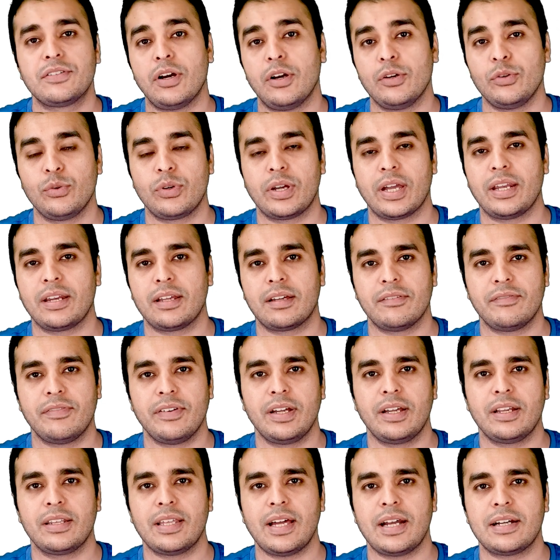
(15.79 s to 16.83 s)
how you can
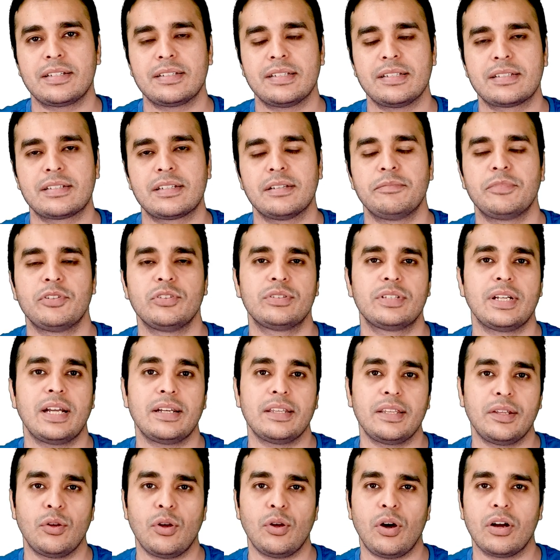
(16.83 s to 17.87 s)
configure that system to
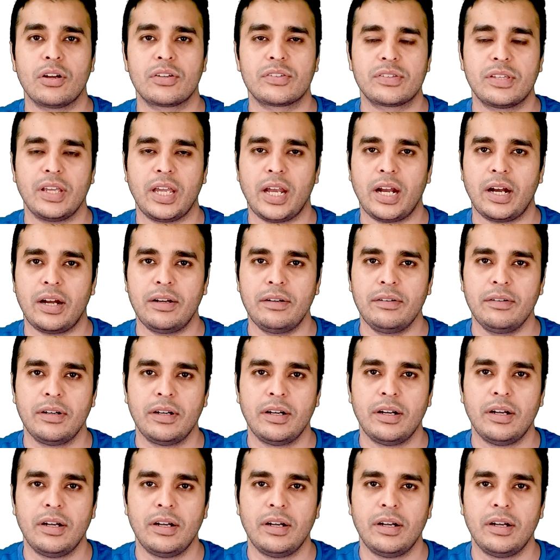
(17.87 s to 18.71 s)
send the logs there.